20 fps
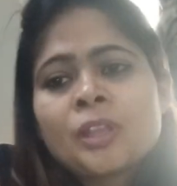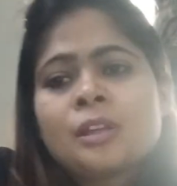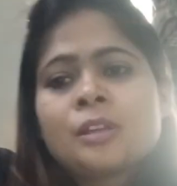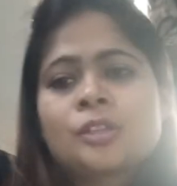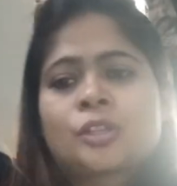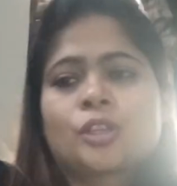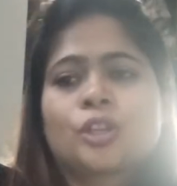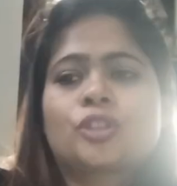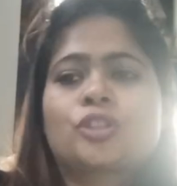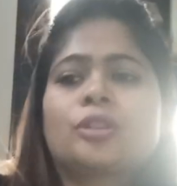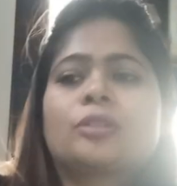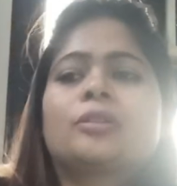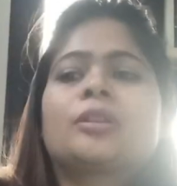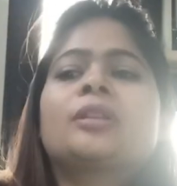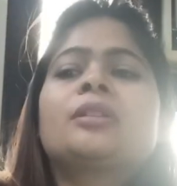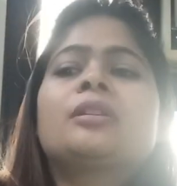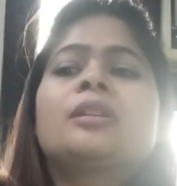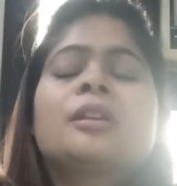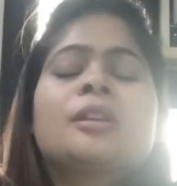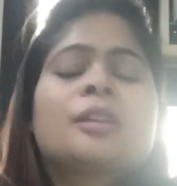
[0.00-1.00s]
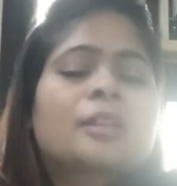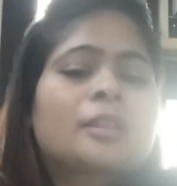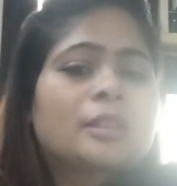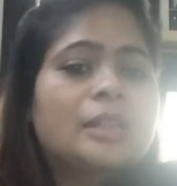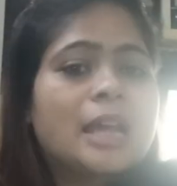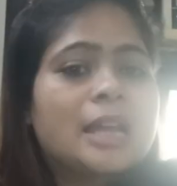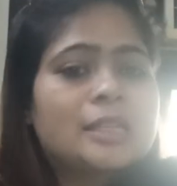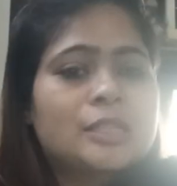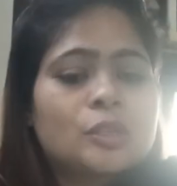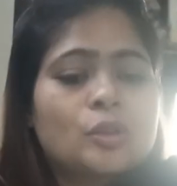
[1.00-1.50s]
So children,
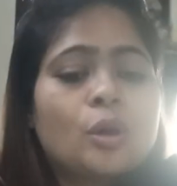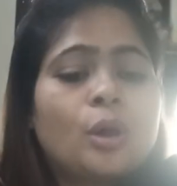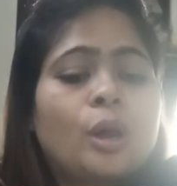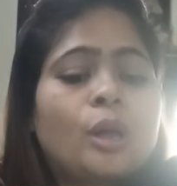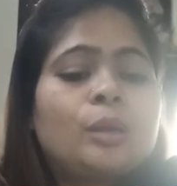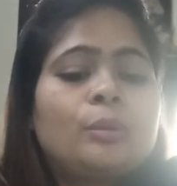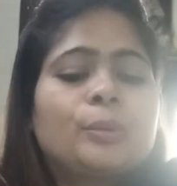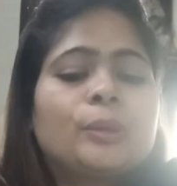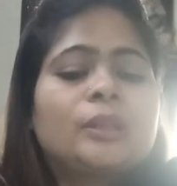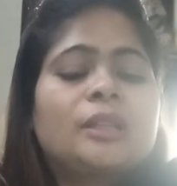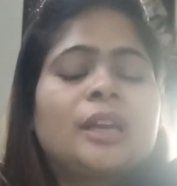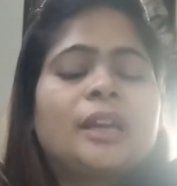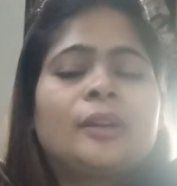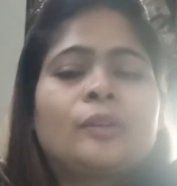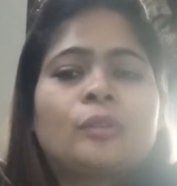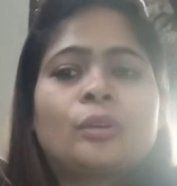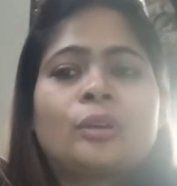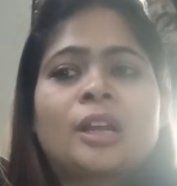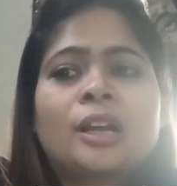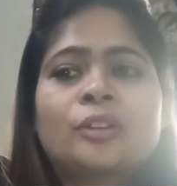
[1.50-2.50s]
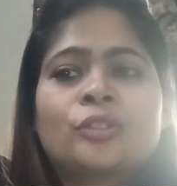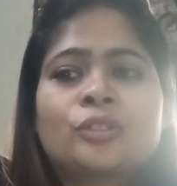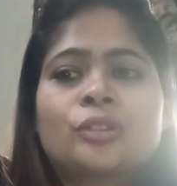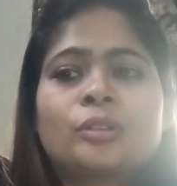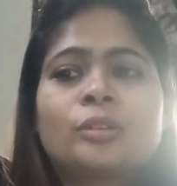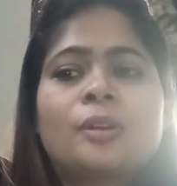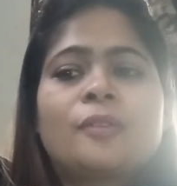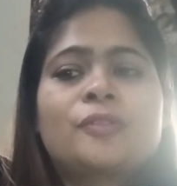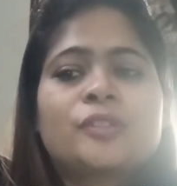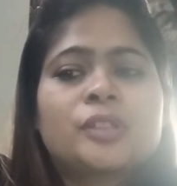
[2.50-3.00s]
that's all with the
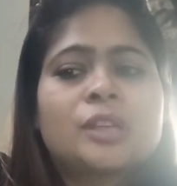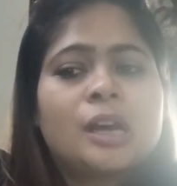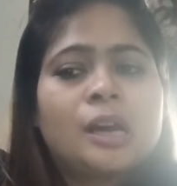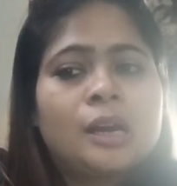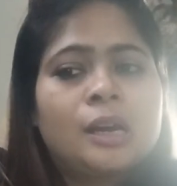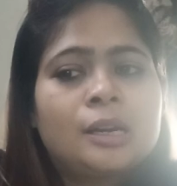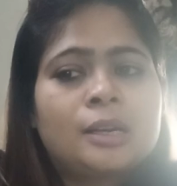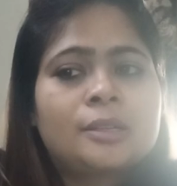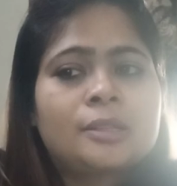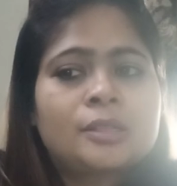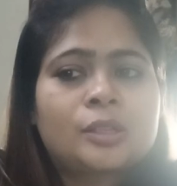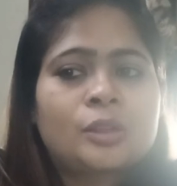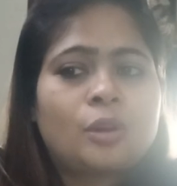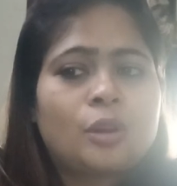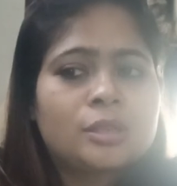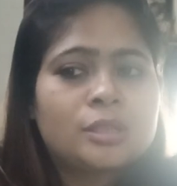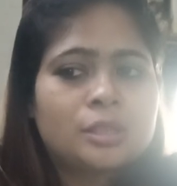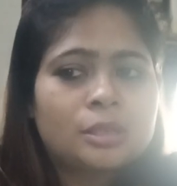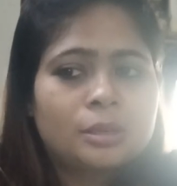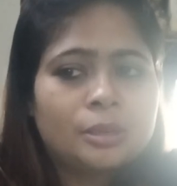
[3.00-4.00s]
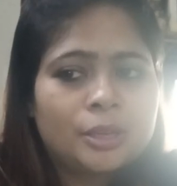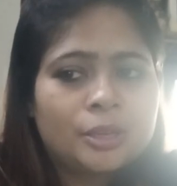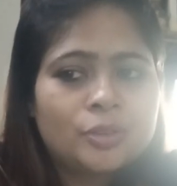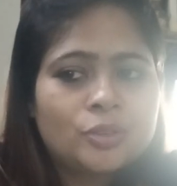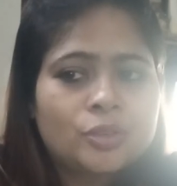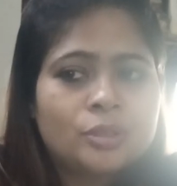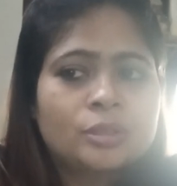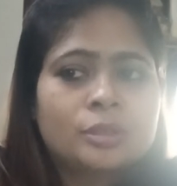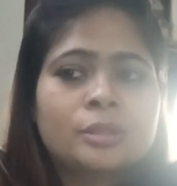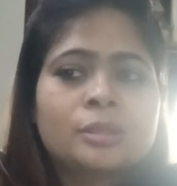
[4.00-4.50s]
introduction of stars,
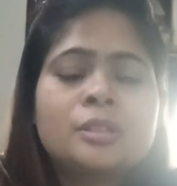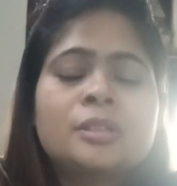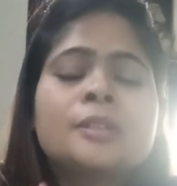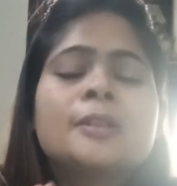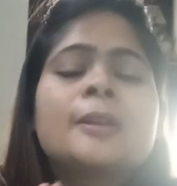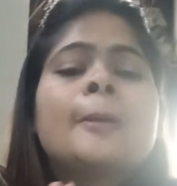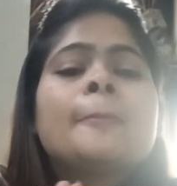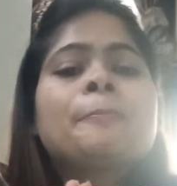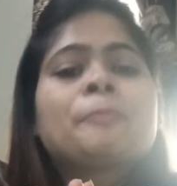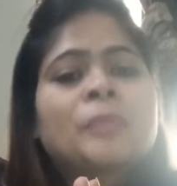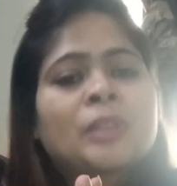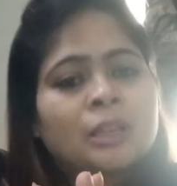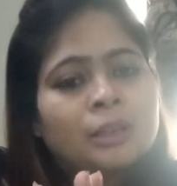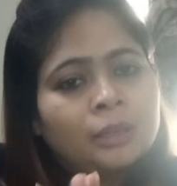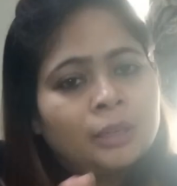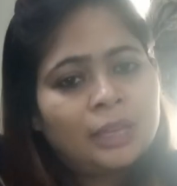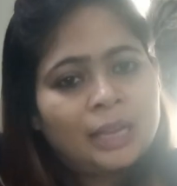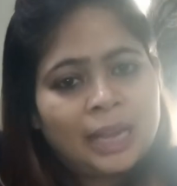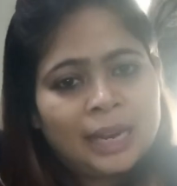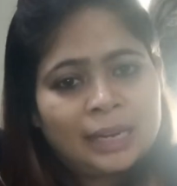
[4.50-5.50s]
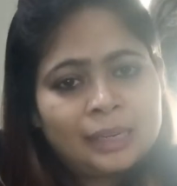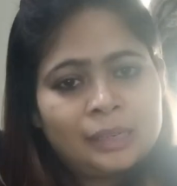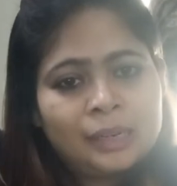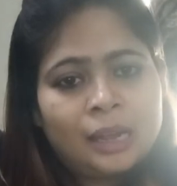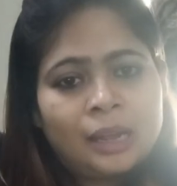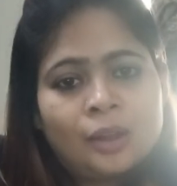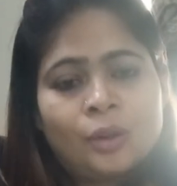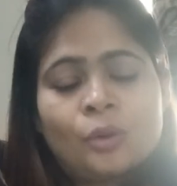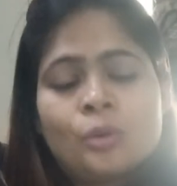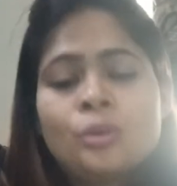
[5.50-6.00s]
constellations, and
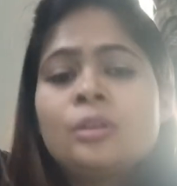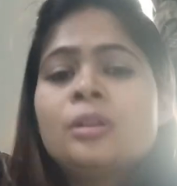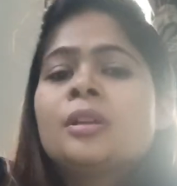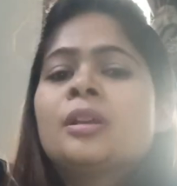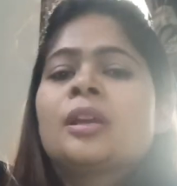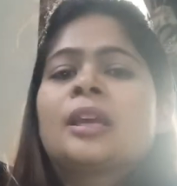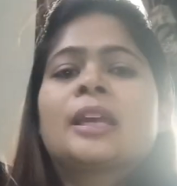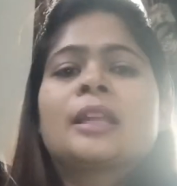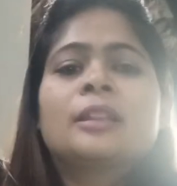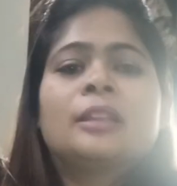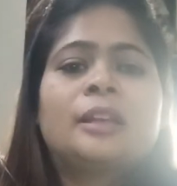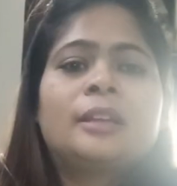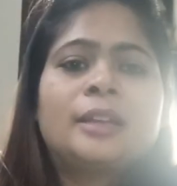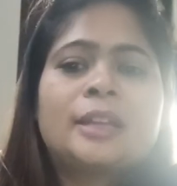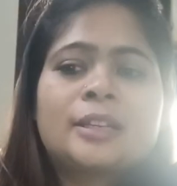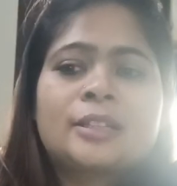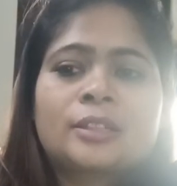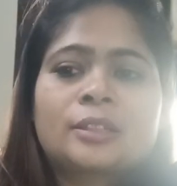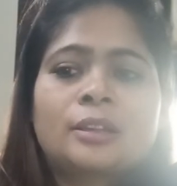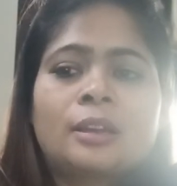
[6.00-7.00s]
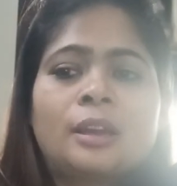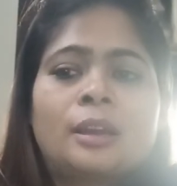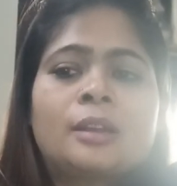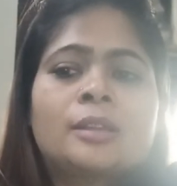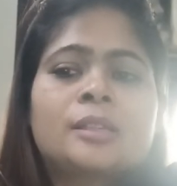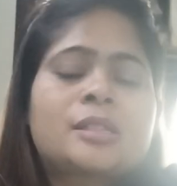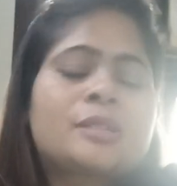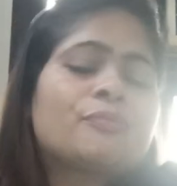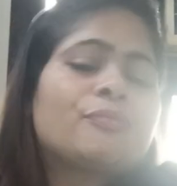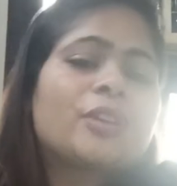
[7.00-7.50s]
now in the next
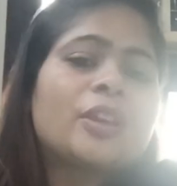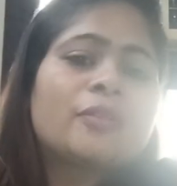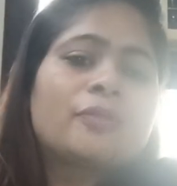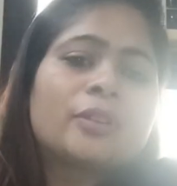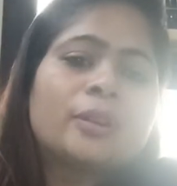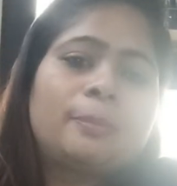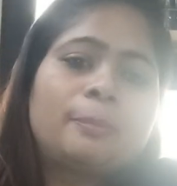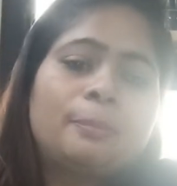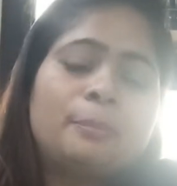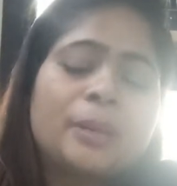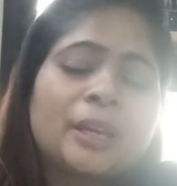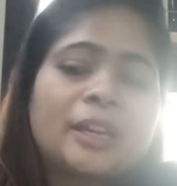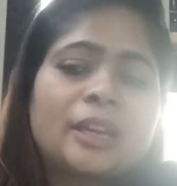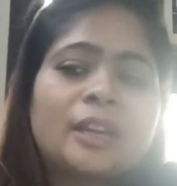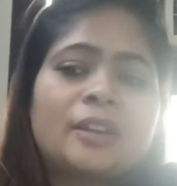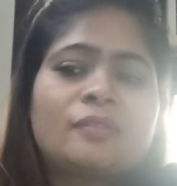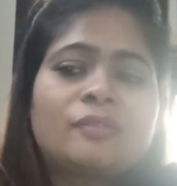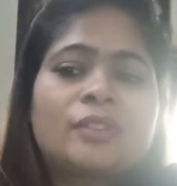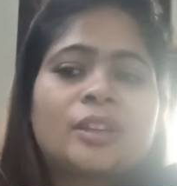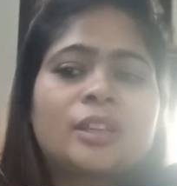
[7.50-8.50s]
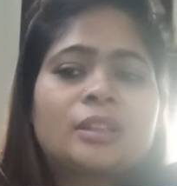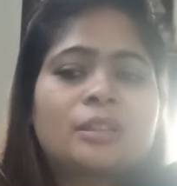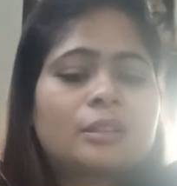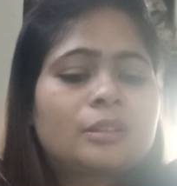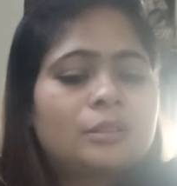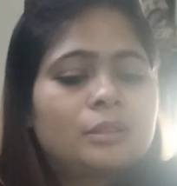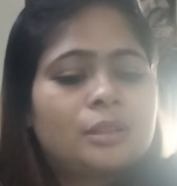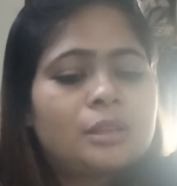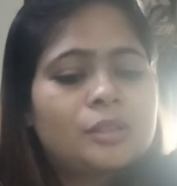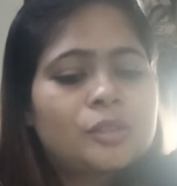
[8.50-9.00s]
class we will begin
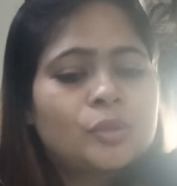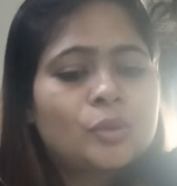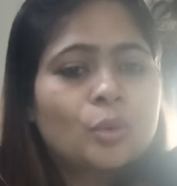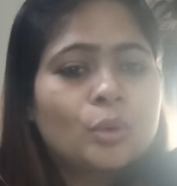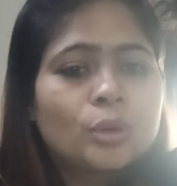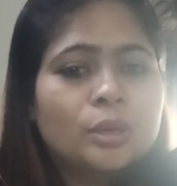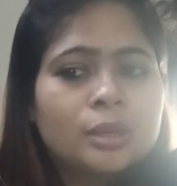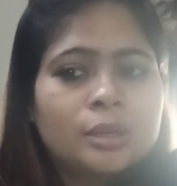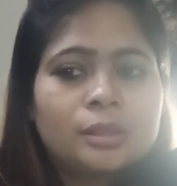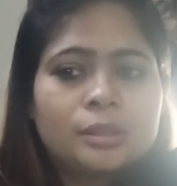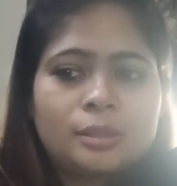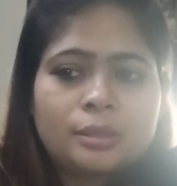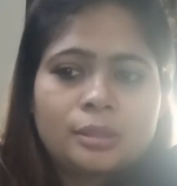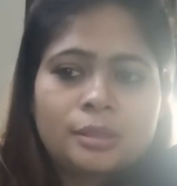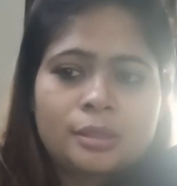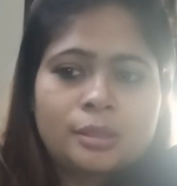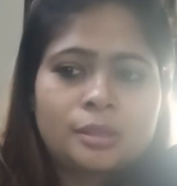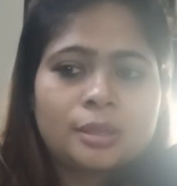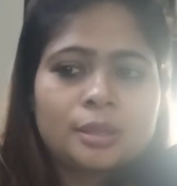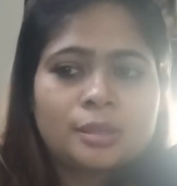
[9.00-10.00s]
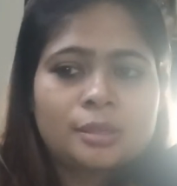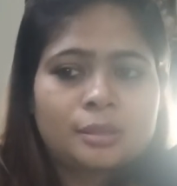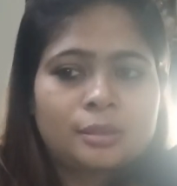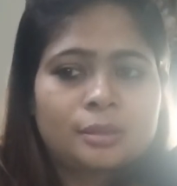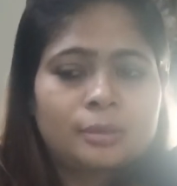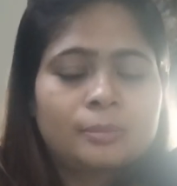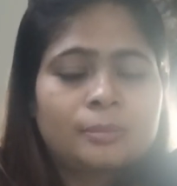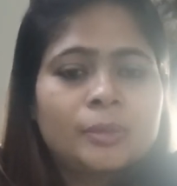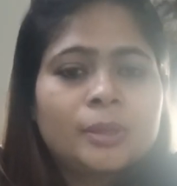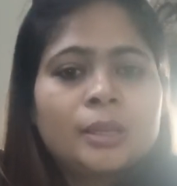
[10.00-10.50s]
with the solar
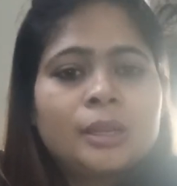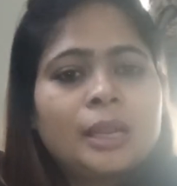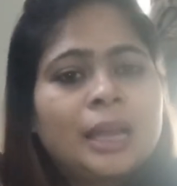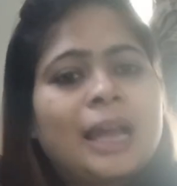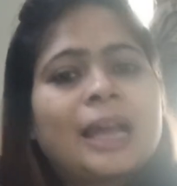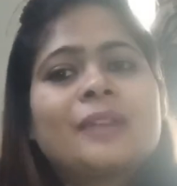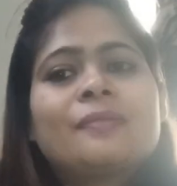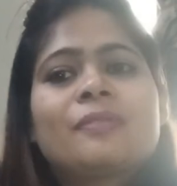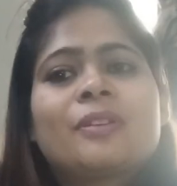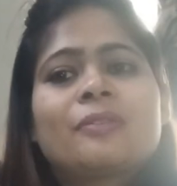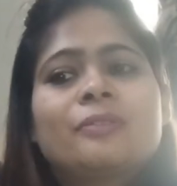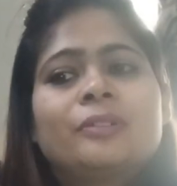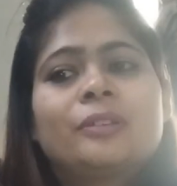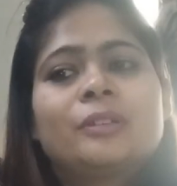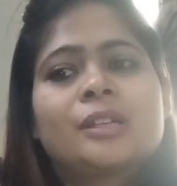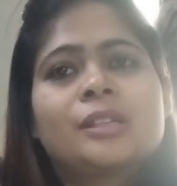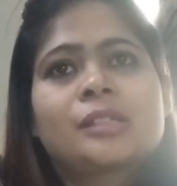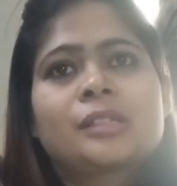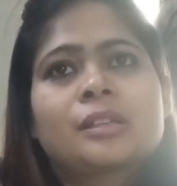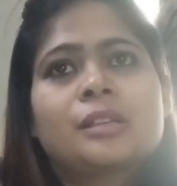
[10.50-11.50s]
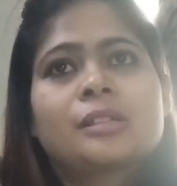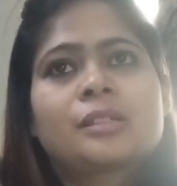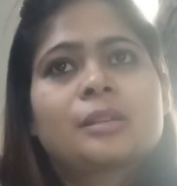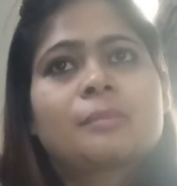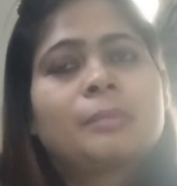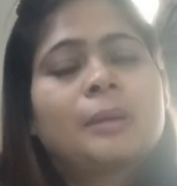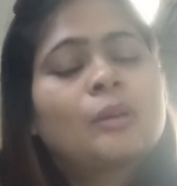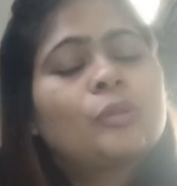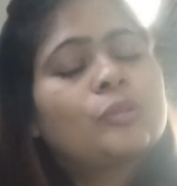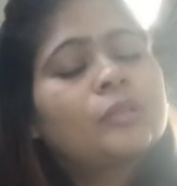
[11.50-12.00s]
system and we will discuss
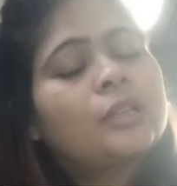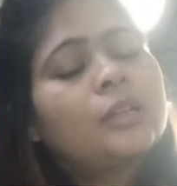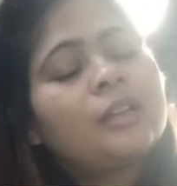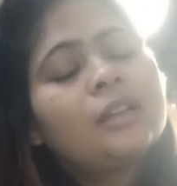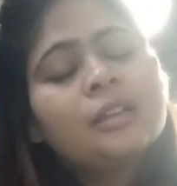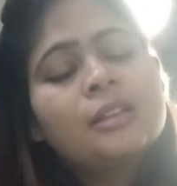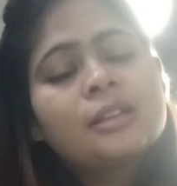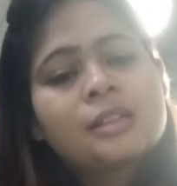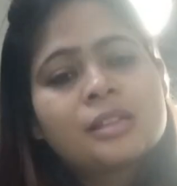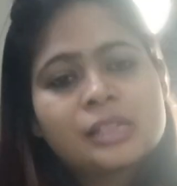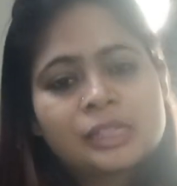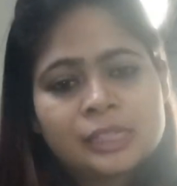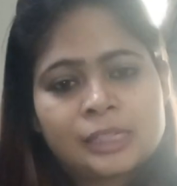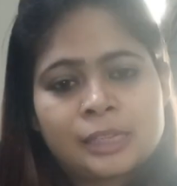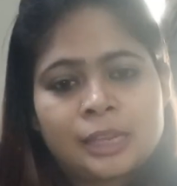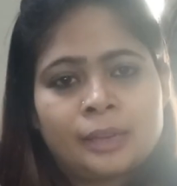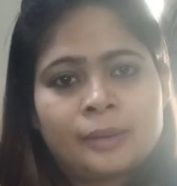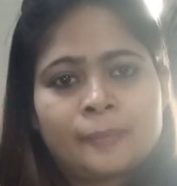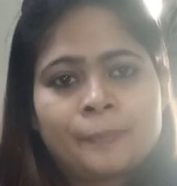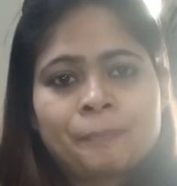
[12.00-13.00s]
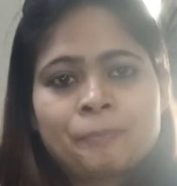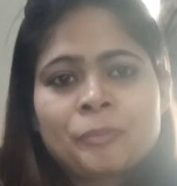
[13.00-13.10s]
about the sun.